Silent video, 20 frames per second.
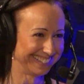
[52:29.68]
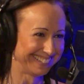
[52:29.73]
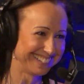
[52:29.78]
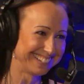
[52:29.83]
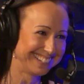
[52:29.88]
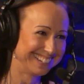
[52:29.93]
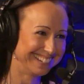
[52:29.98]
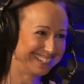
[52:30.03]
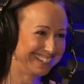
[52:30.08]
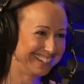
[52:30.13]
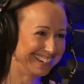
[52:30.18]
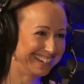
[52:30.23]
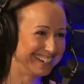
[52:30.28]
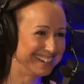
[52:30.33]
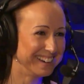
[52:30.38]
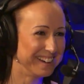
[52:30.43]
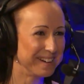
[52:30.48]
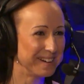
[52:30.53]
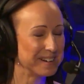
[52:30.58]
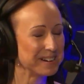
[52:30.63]
Wow,
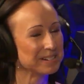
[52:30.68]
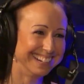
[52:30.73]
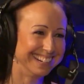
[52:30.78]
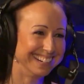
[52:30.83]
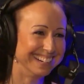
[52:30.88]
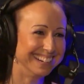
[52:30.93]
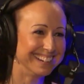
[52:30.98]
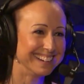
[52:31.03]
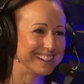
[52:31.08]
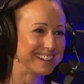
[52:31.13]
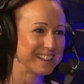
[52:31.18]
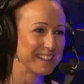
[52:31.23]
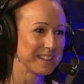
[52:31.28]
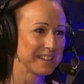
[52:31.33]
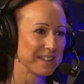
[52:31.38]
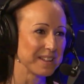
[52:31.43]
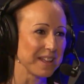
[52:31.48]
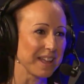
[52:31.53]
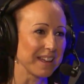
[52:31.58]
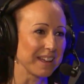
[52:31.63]
fascinating. Thank you for sharing with us
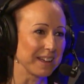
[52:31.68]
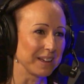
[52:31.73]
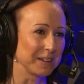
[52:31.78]
today.